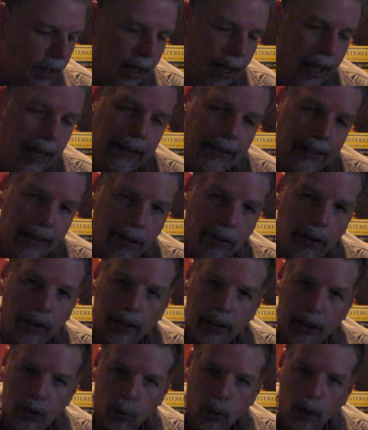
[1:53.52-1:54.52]
I like to carry at
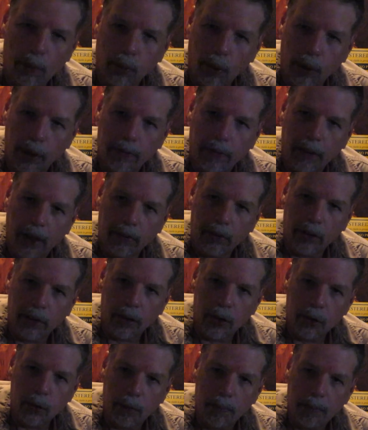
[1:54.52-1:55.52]
least 1.5
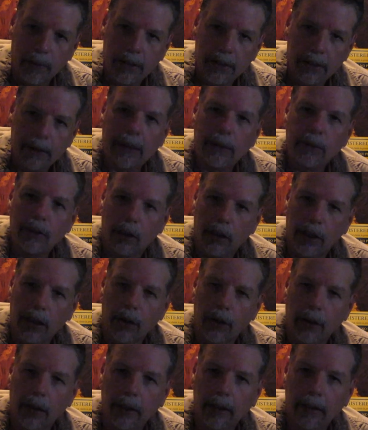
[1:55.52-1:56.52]
liters with me. Sometimes I'll
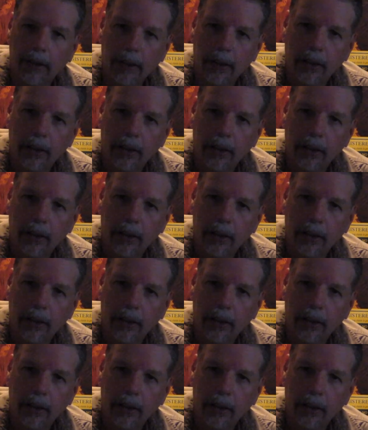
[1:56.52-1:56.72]
carry,